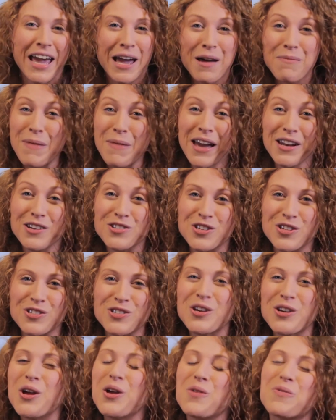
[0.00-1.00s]
and
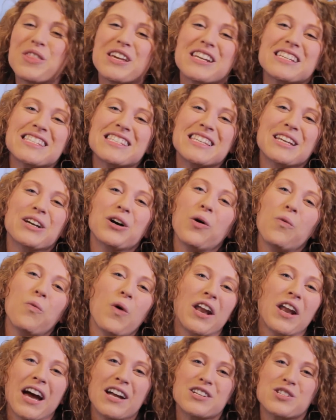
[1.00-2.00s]
managers within a single
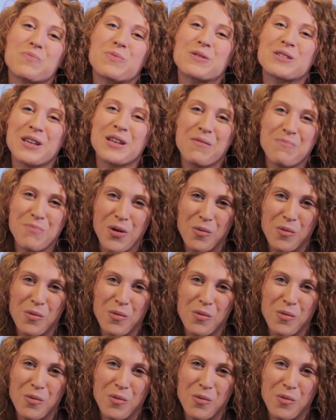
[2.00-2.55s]
100%